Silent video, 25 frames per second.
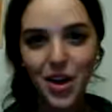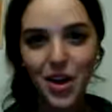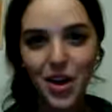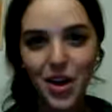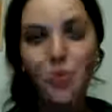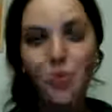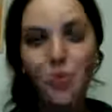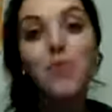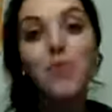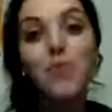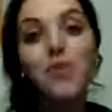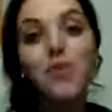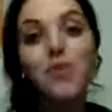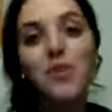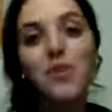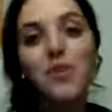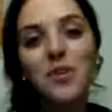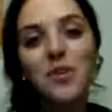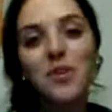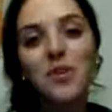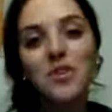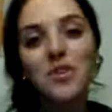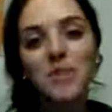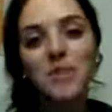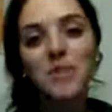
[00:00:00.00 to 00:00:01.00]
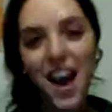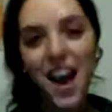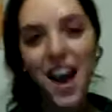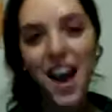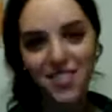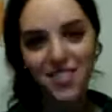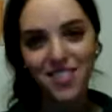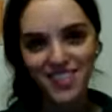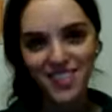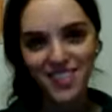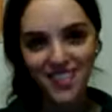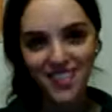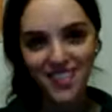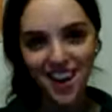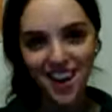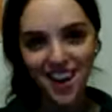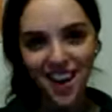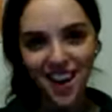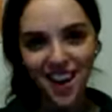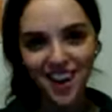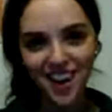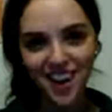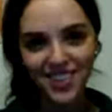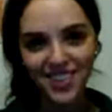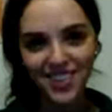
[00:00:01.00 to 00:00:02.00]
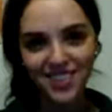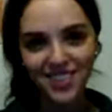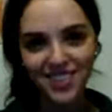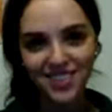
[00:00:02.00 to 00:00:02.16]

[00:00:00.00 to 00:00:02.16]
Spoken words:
Women hold up half the sky,